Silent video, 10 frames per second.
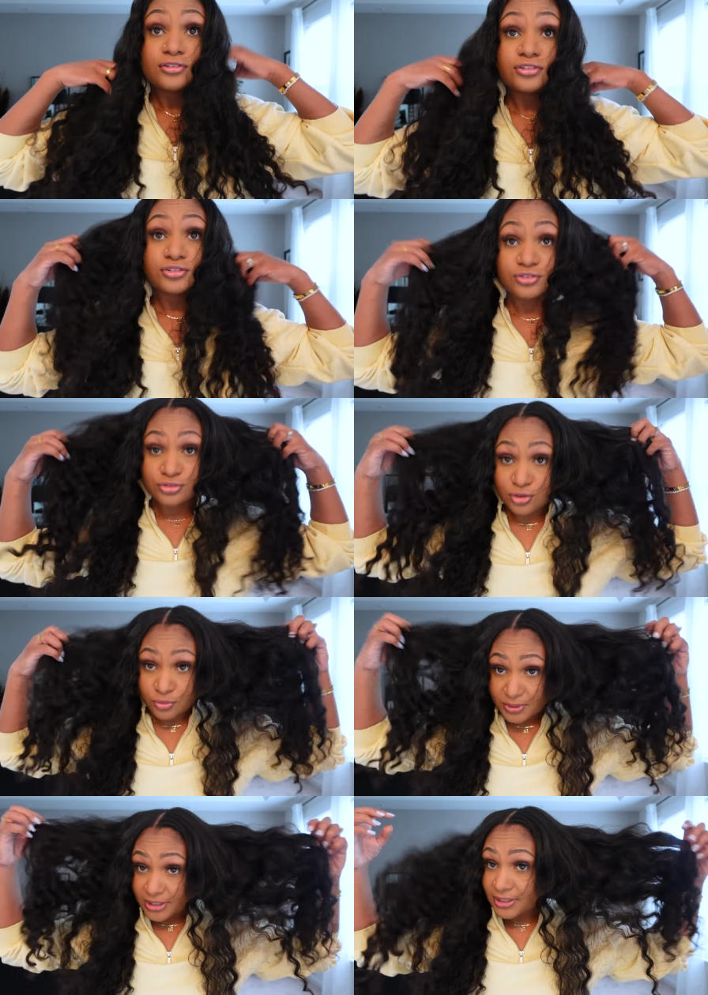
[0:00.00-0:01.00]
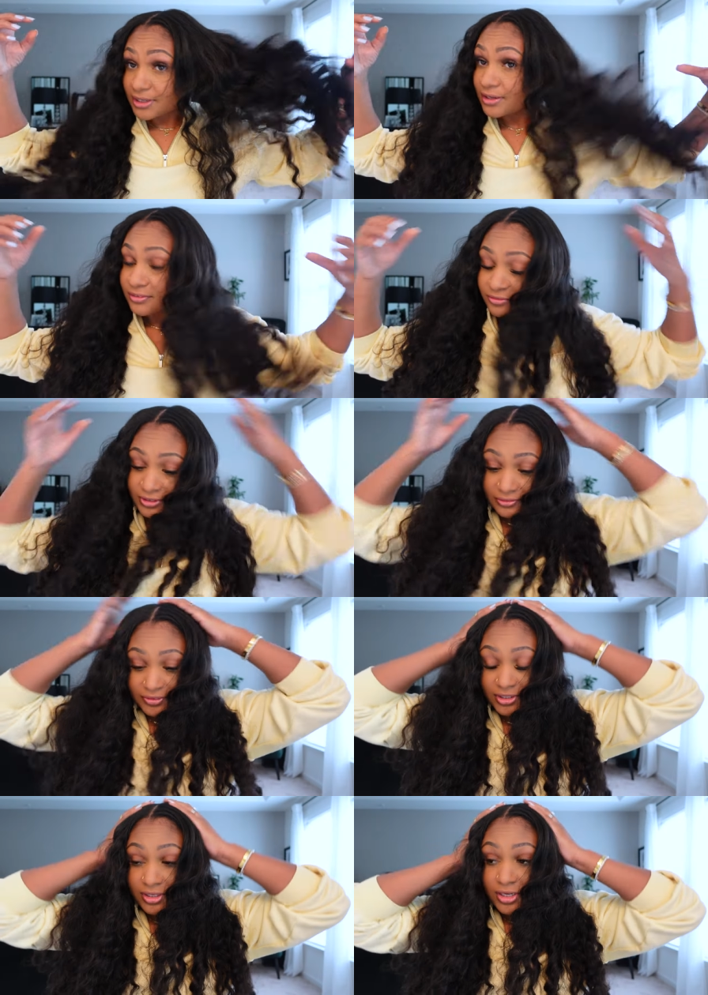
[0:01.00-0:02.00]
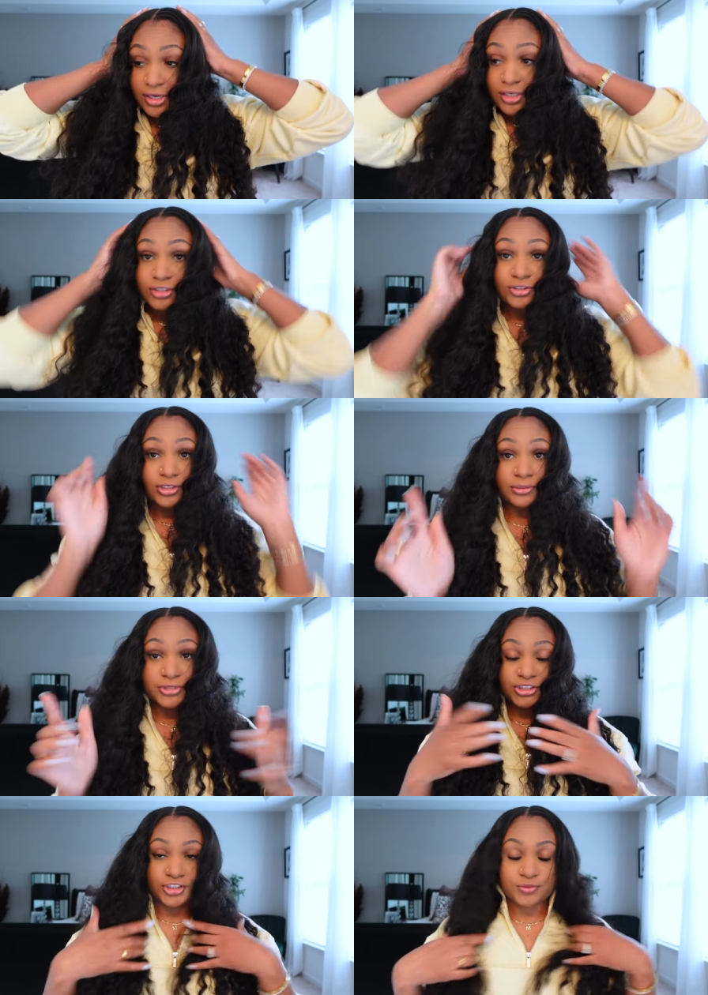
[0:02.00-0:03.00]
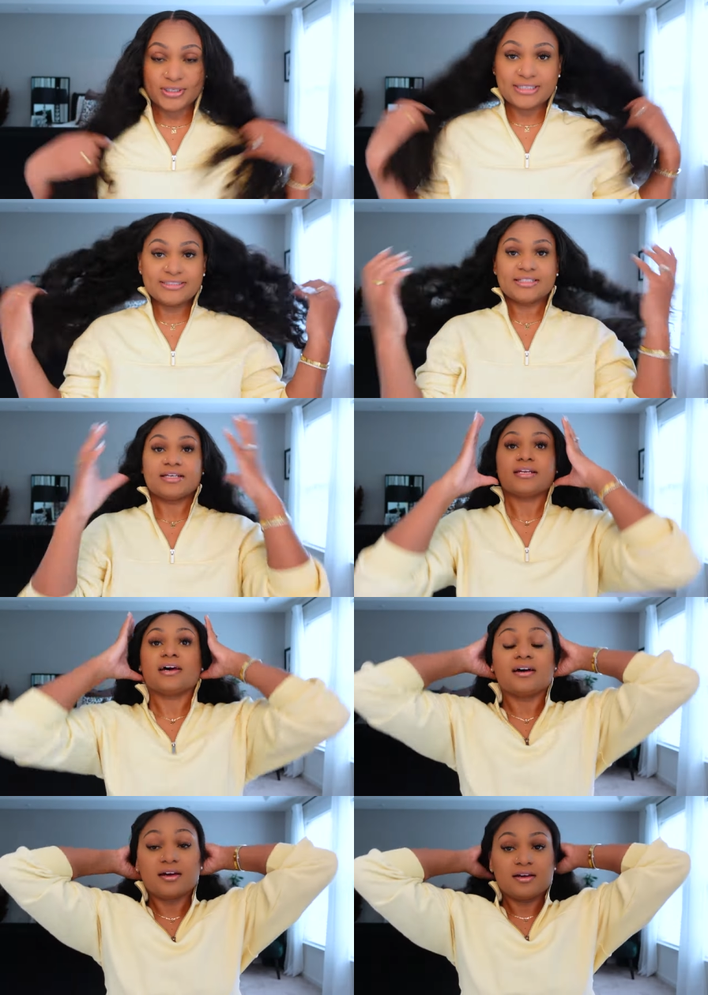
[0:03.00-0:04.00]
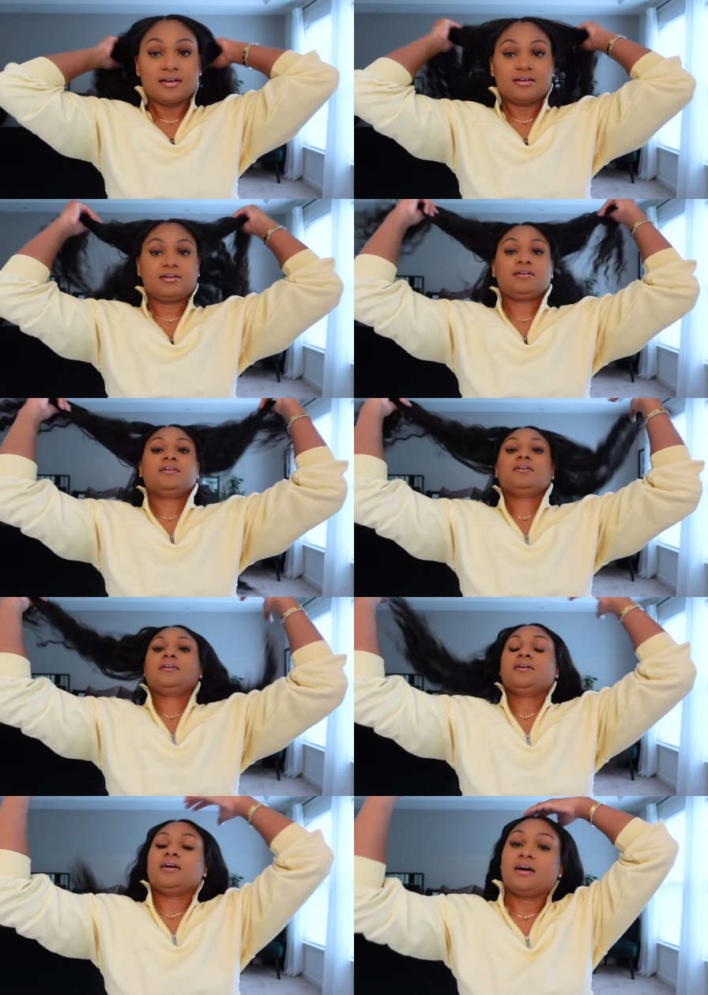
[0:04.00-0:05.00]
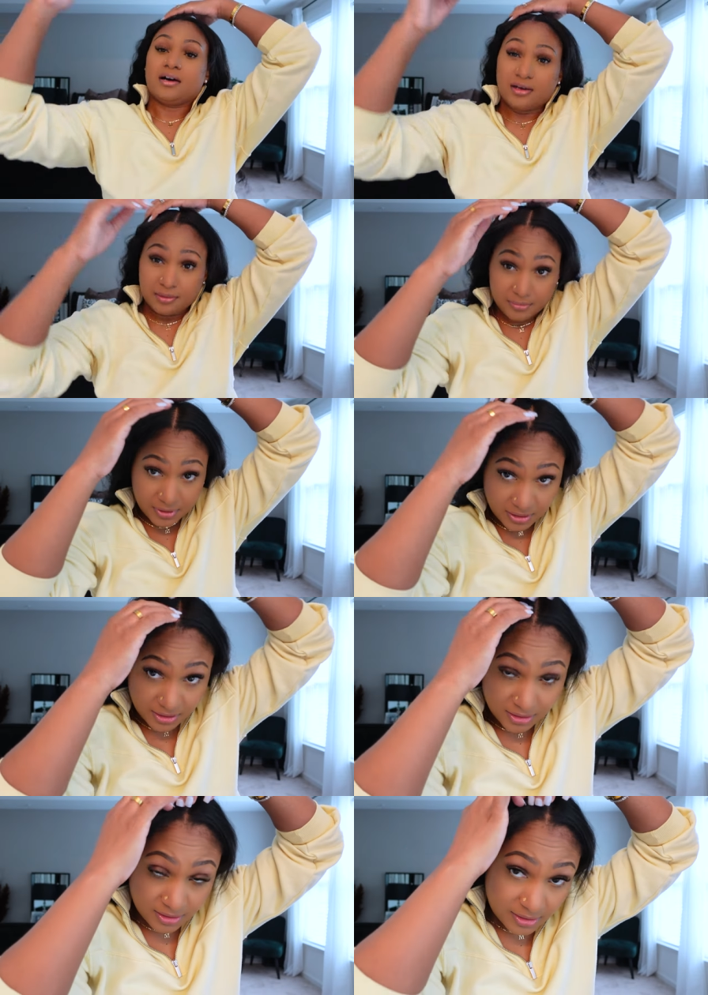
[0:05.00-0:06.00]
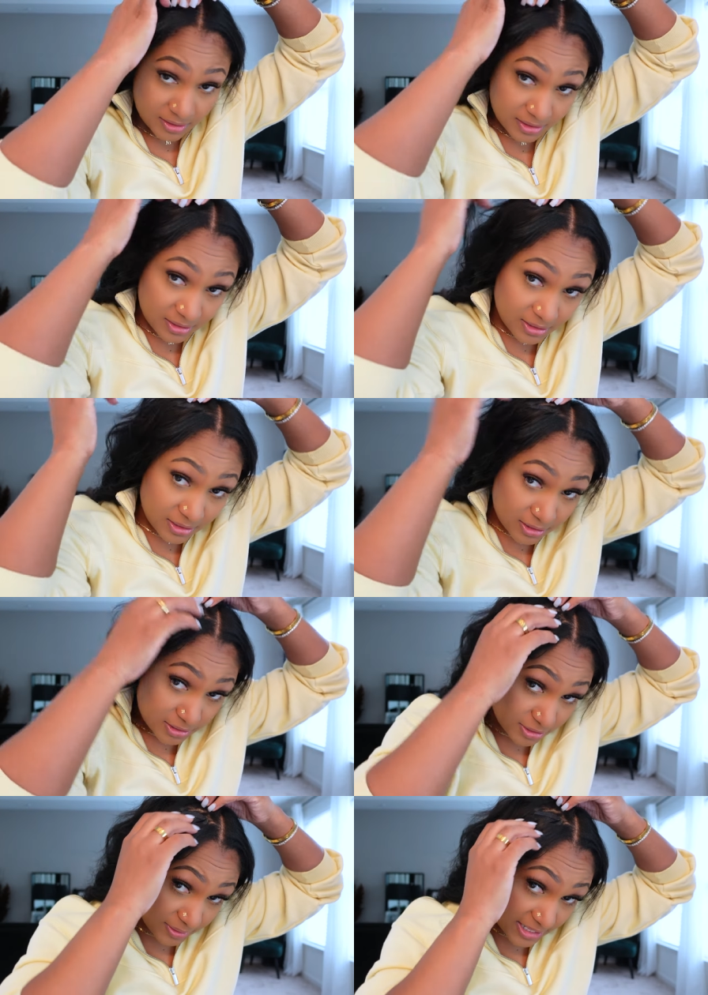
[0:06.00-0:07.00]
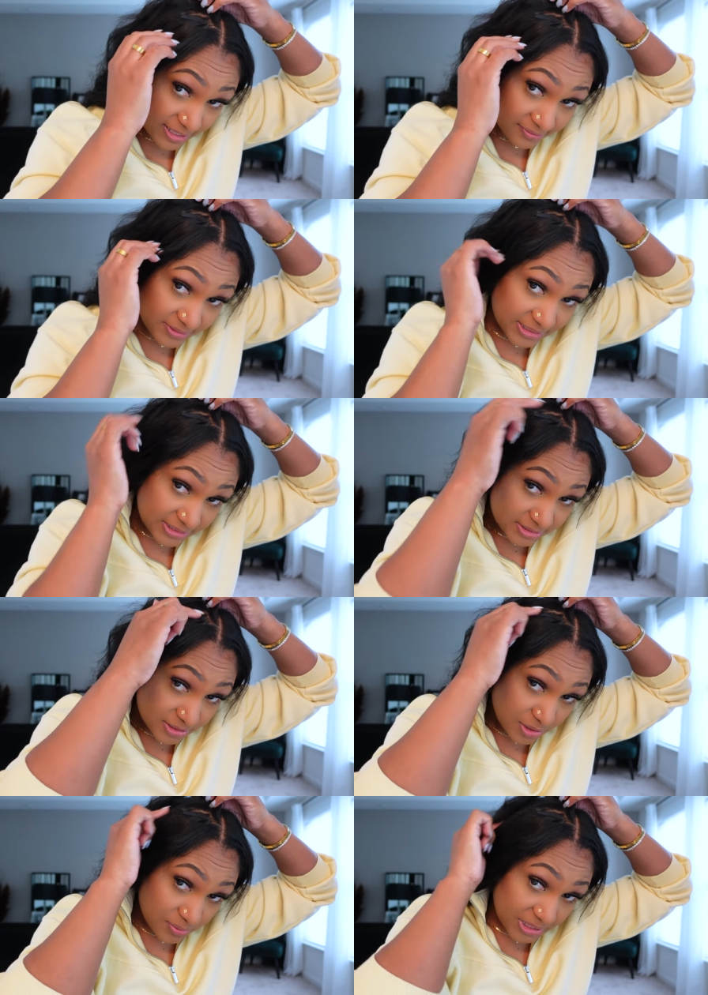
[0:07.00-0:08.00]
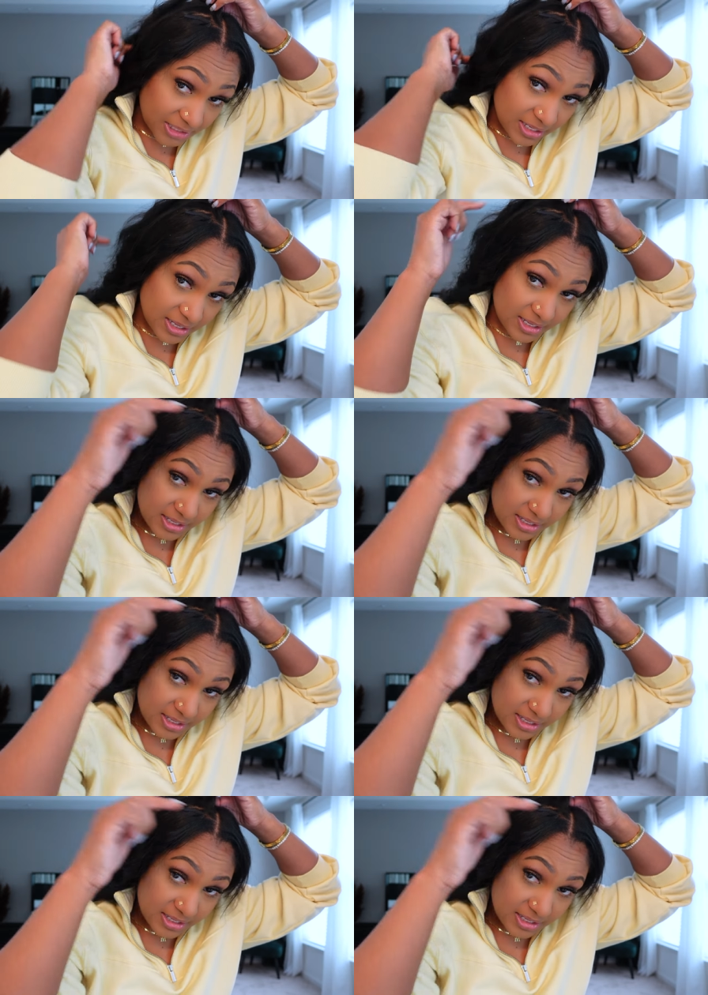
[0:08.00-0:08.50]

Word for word: So big and fluffy. So let me show you what I did. Um, so I have these going